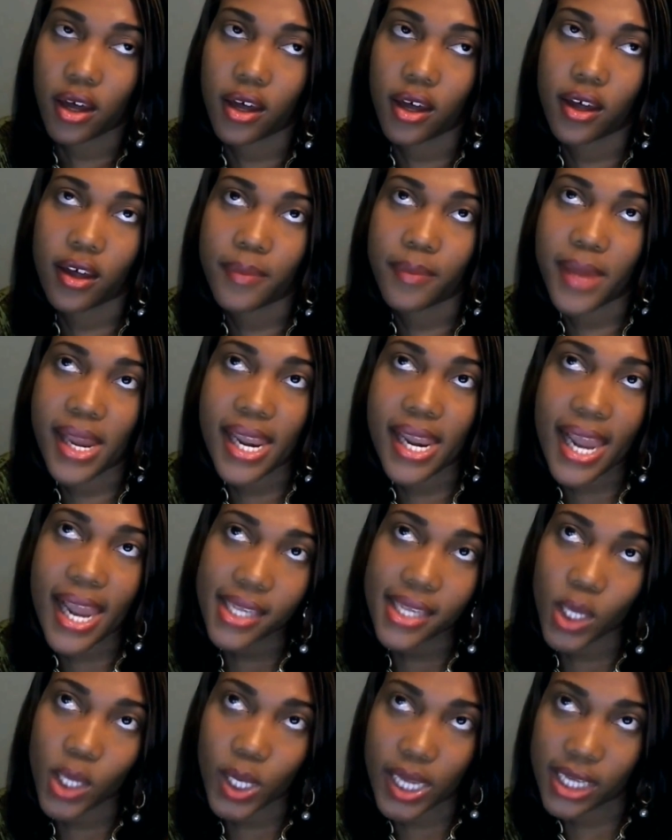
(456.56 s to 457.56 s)
My last
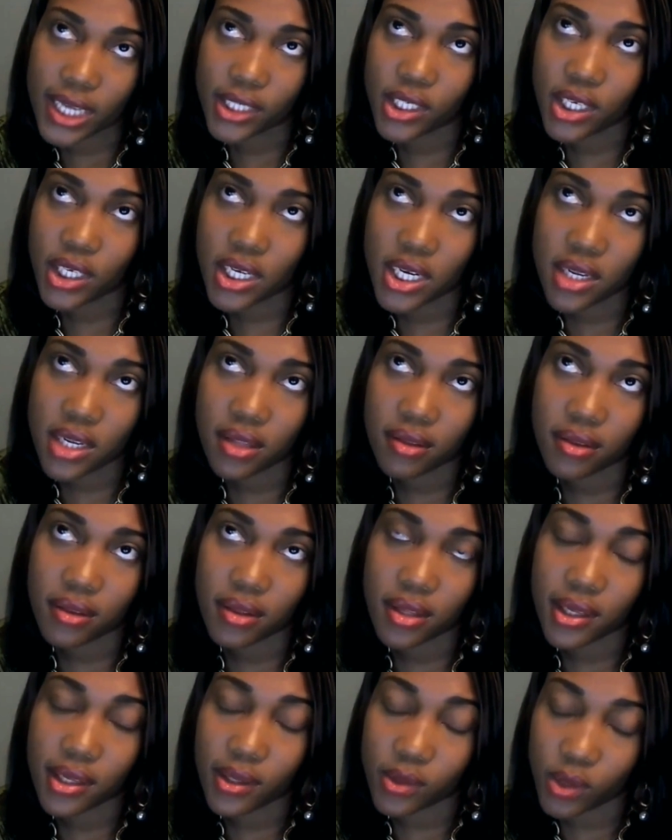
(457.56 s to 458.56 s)
collection,
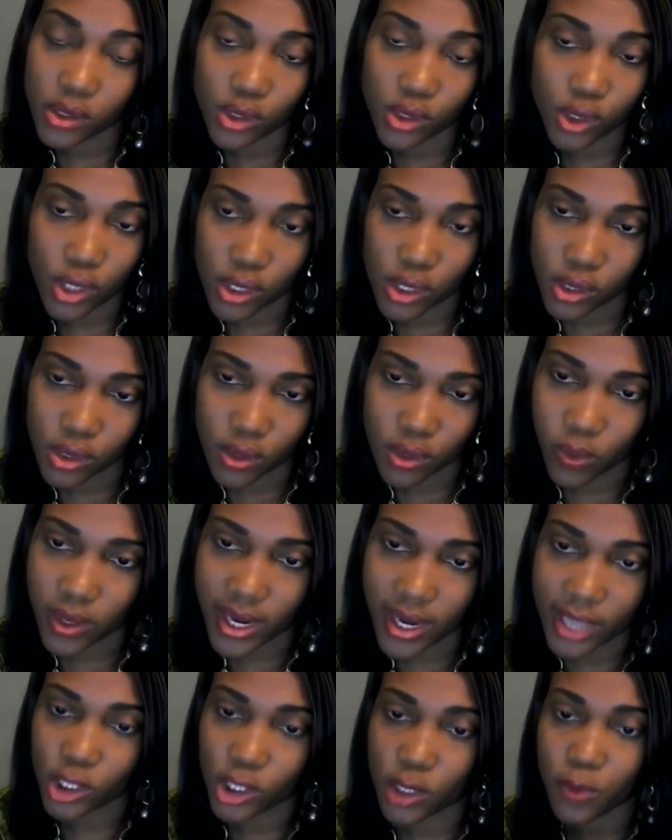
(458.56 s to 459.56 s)
the one
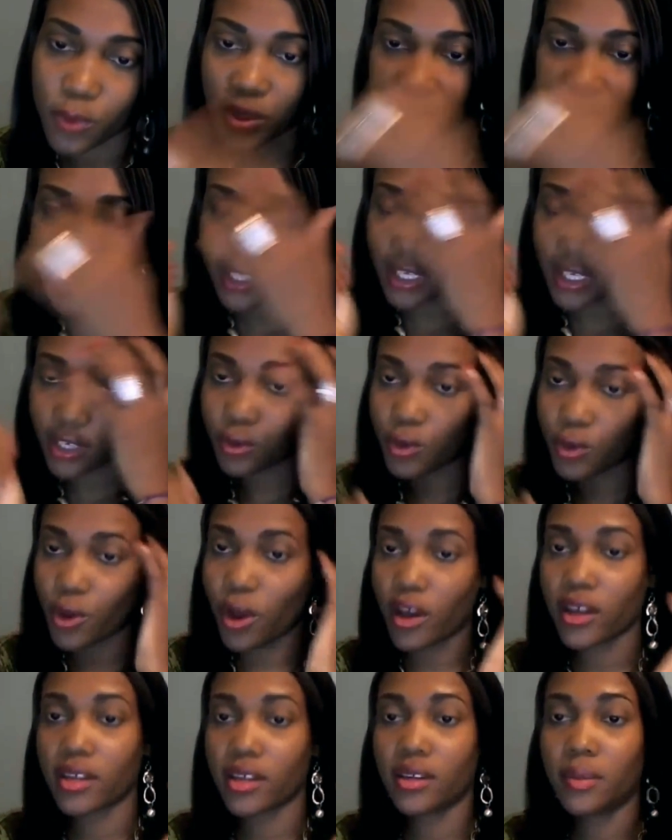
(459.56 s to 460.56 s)
I just presented in New
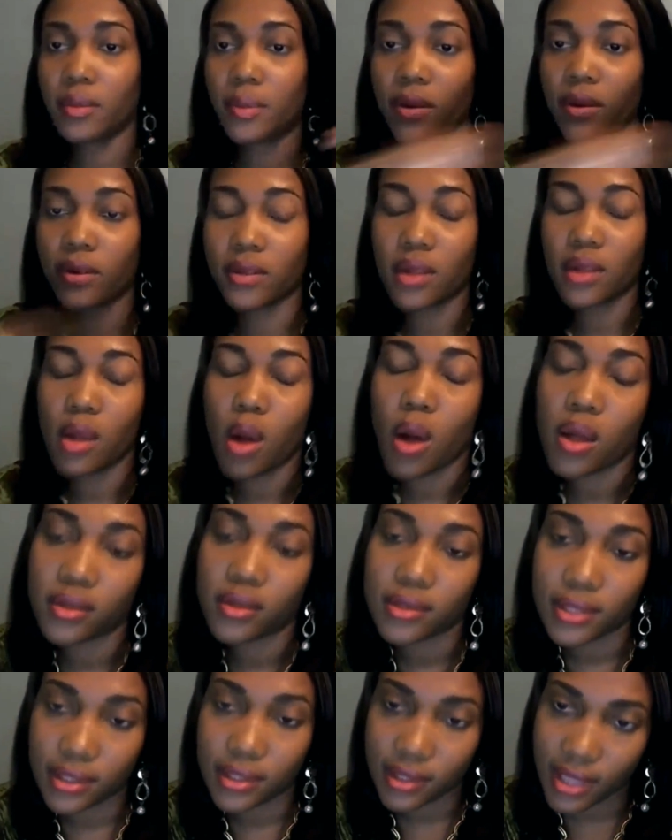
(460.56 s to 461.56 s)
York in the Boho Hall,
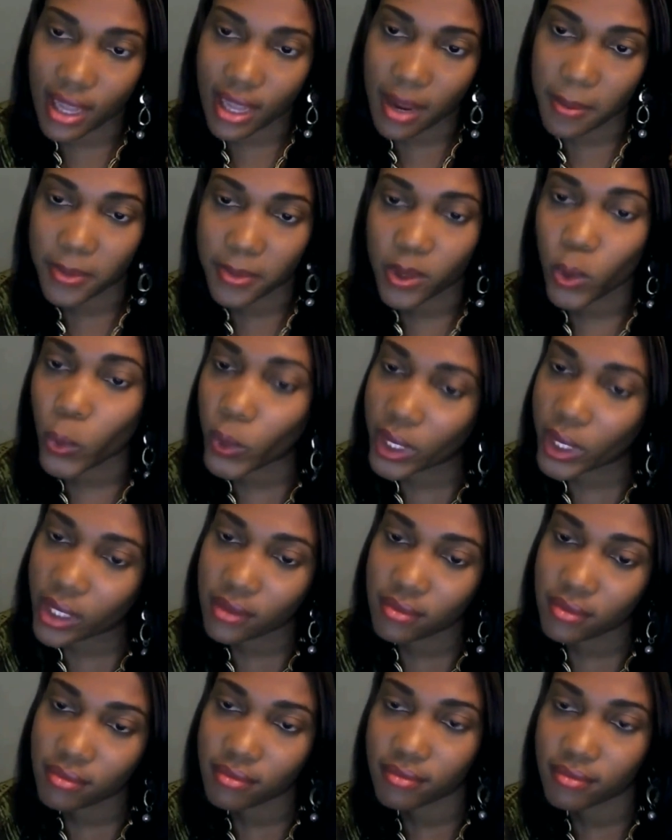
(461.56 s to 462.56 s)
is named Queen.
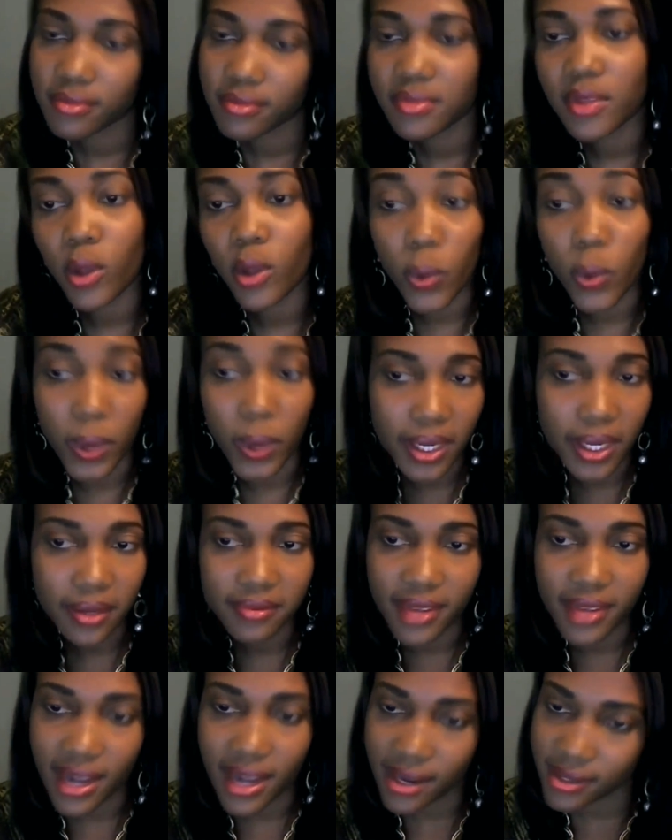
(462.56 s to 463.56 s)
The Queen.
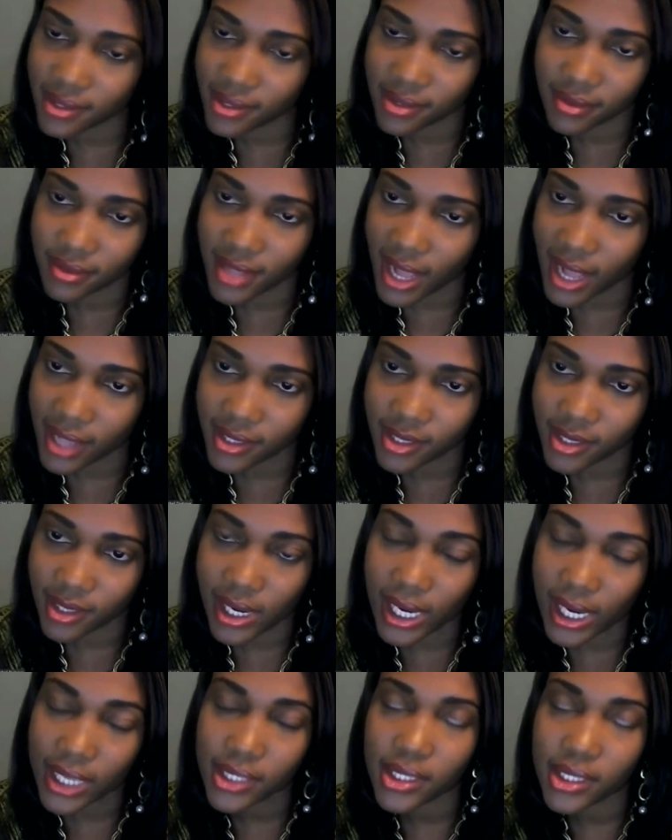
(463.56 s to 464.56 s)
That's the
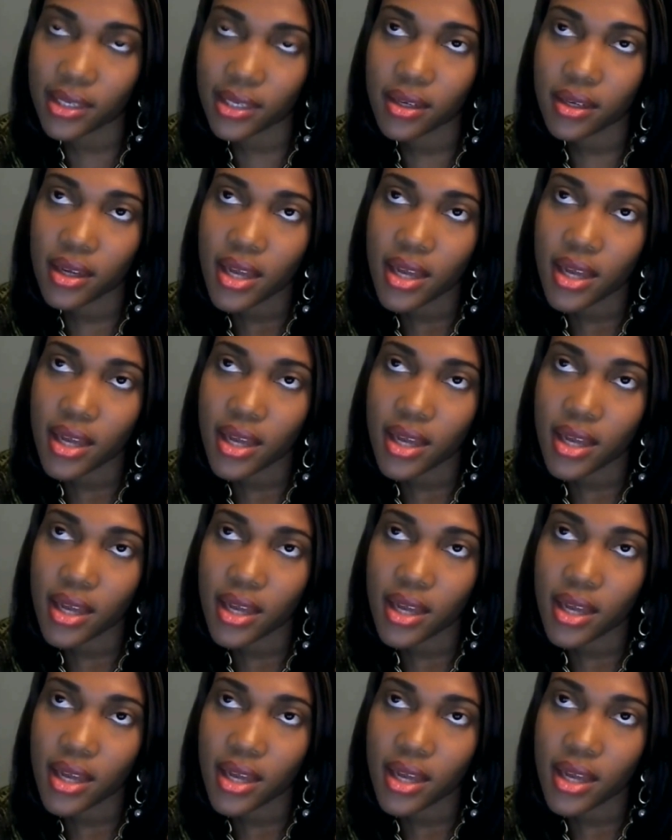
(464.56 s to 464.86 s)
collection.